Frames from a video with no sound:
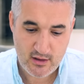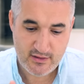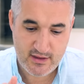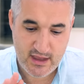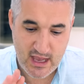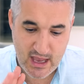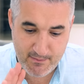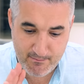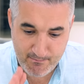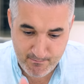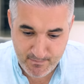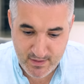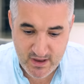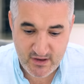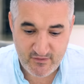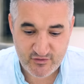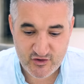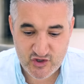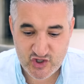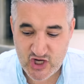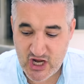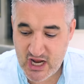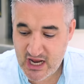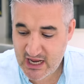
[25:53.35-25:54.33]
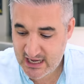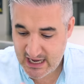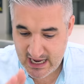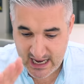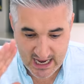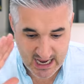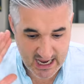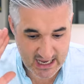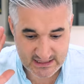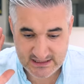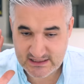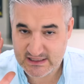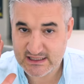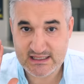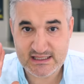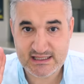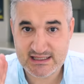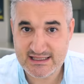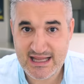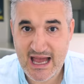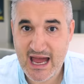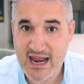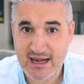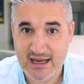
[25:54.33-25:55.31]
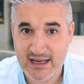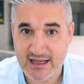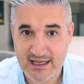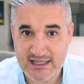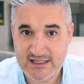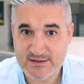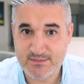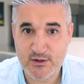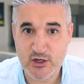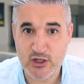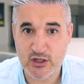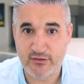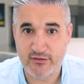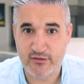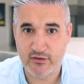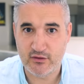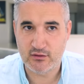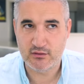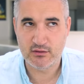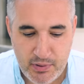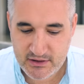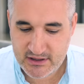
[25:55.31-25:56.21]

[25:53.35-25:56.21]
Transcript: The beef cheek, it's stunning. It's beautiful.